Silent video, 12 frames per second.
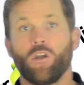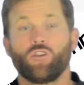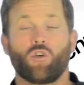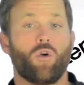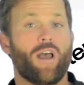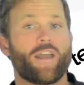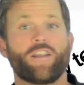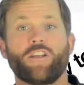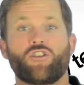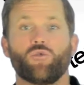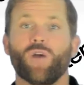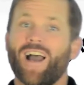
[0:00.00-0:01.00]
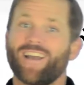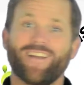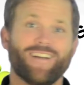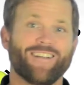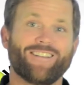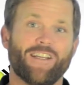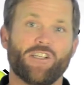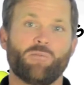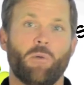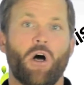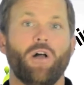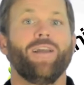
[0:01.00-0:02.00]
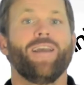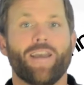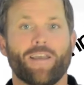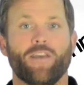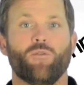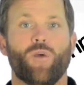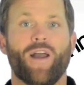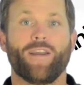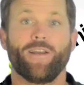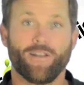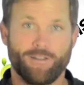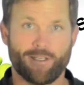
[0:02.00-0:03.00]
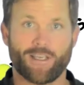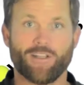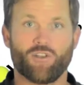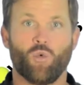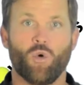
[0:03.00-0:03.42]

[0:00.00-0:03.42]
So go ahead and get your racket and a tennis ball and get ready to get to